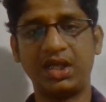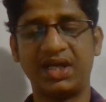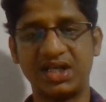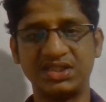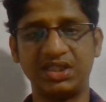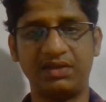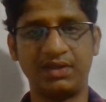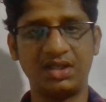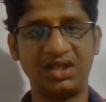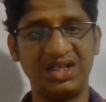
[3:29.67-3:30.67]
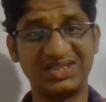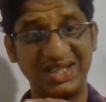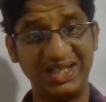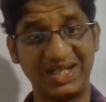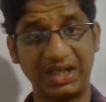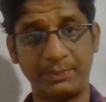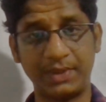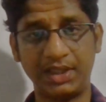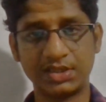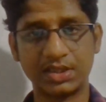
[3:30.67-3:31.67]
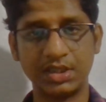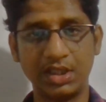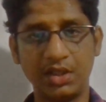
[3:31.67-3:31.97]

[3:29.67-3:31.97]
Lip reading: energy level is incomplete,